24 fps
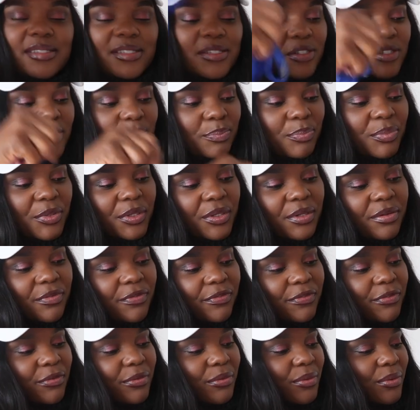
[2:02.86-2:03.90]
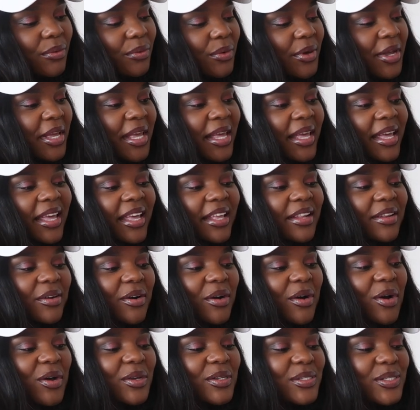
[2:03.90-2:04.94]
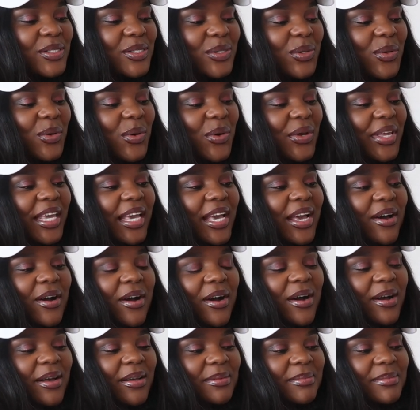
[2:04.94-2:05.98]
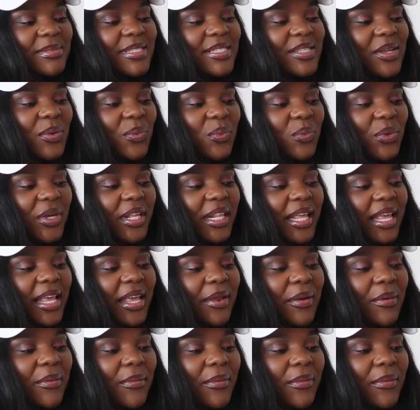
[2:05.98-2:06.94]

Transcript: is just beautiful and also it comes with a